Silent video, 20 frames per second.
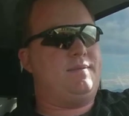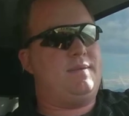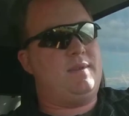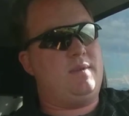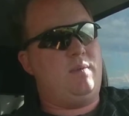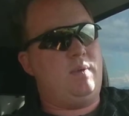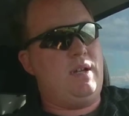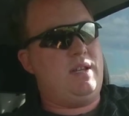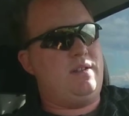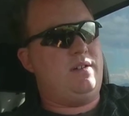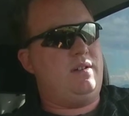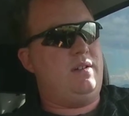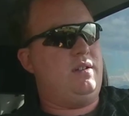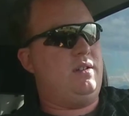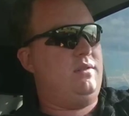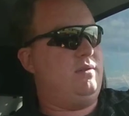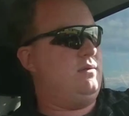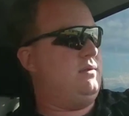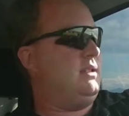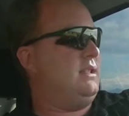whether
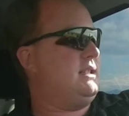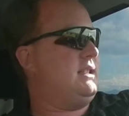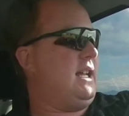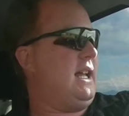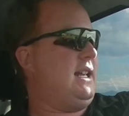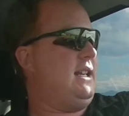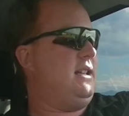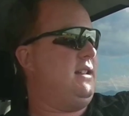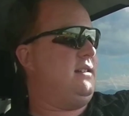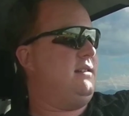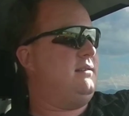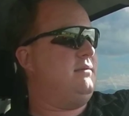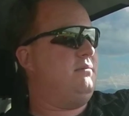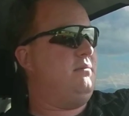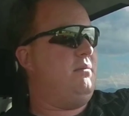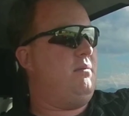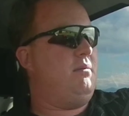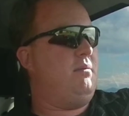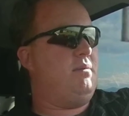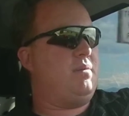you decide to
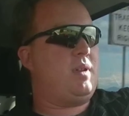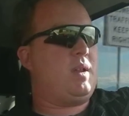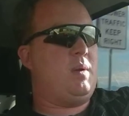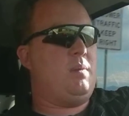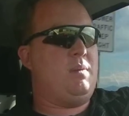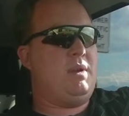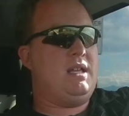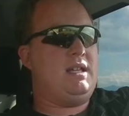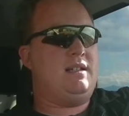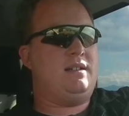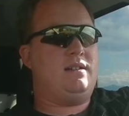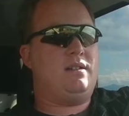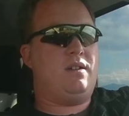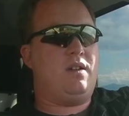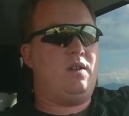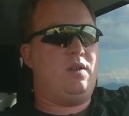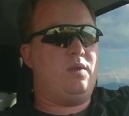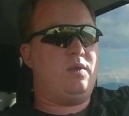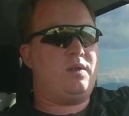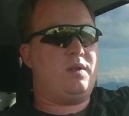commit and
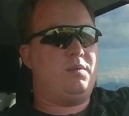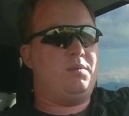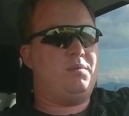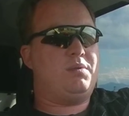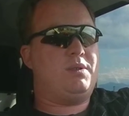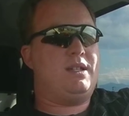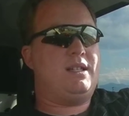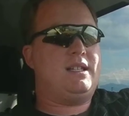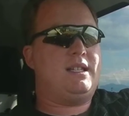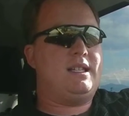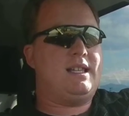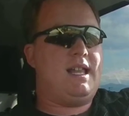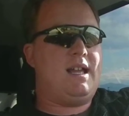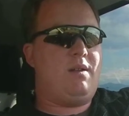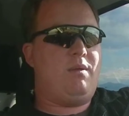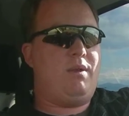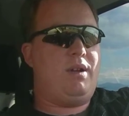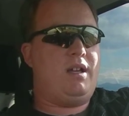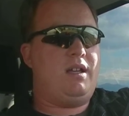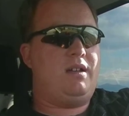go completely
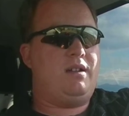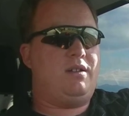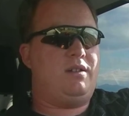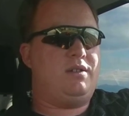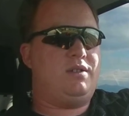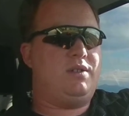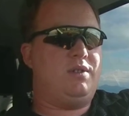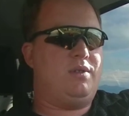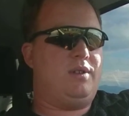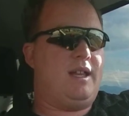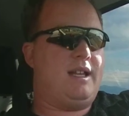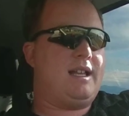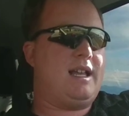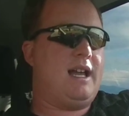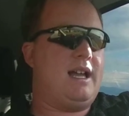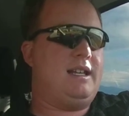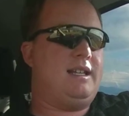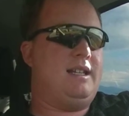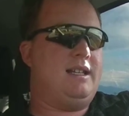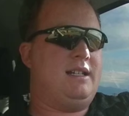that way or do like
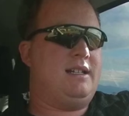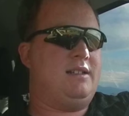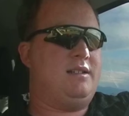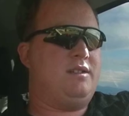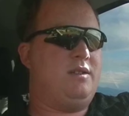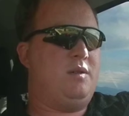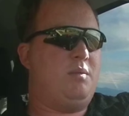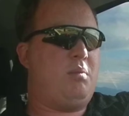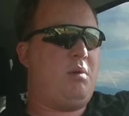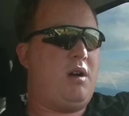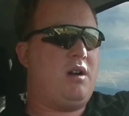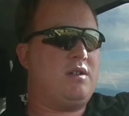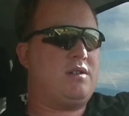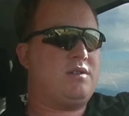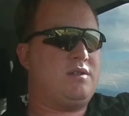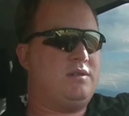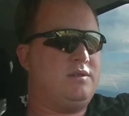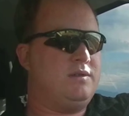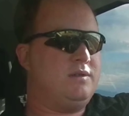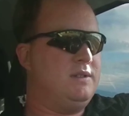I did and do
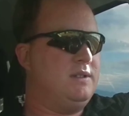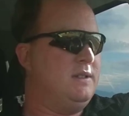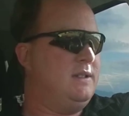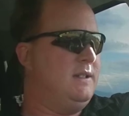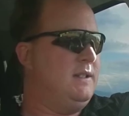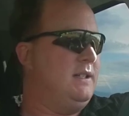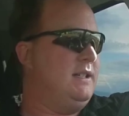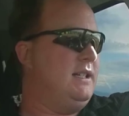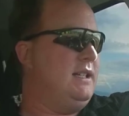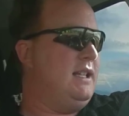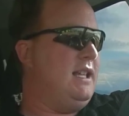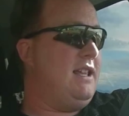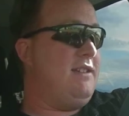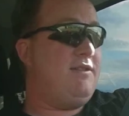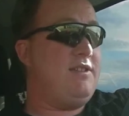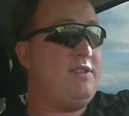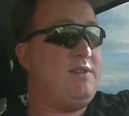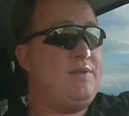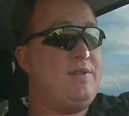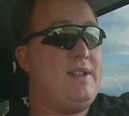partial.
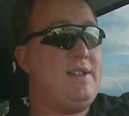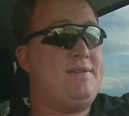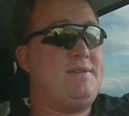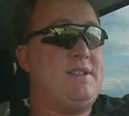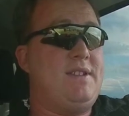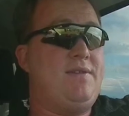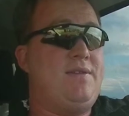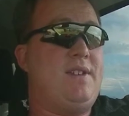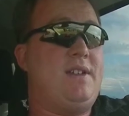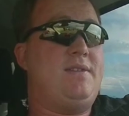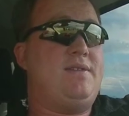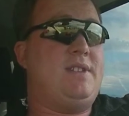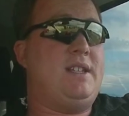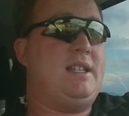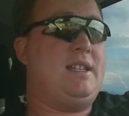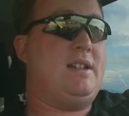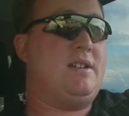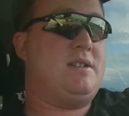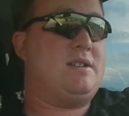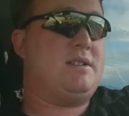Even
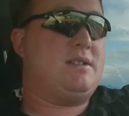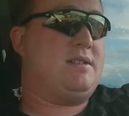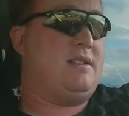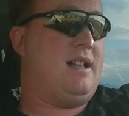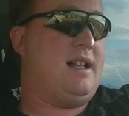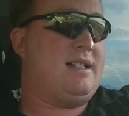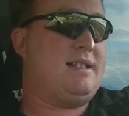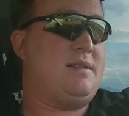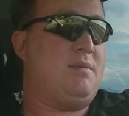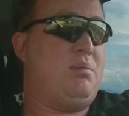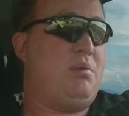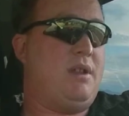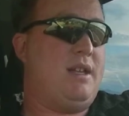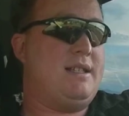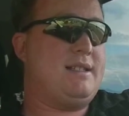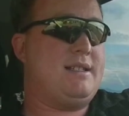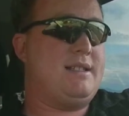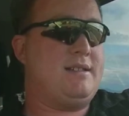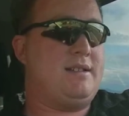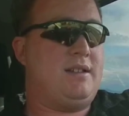50-50, there's lots of
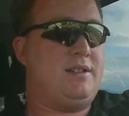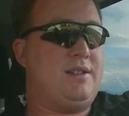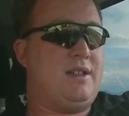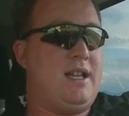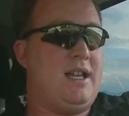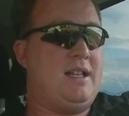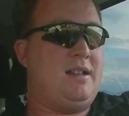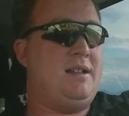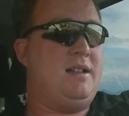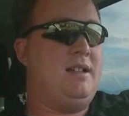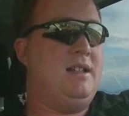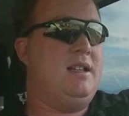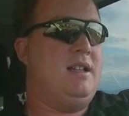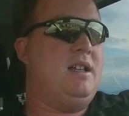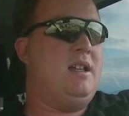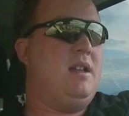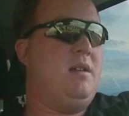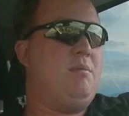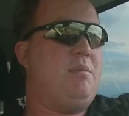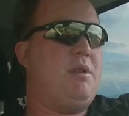places
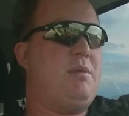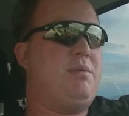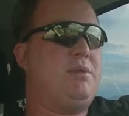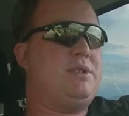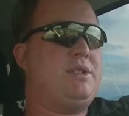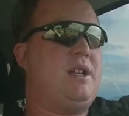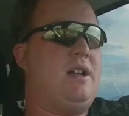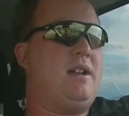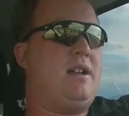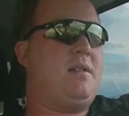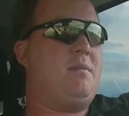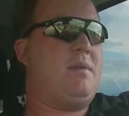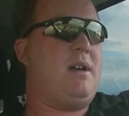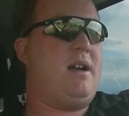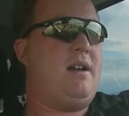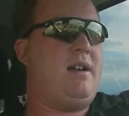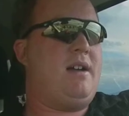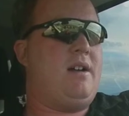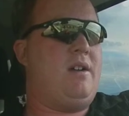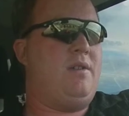online, people talk
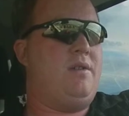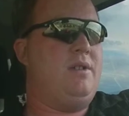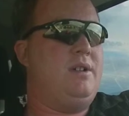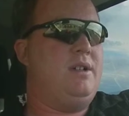about how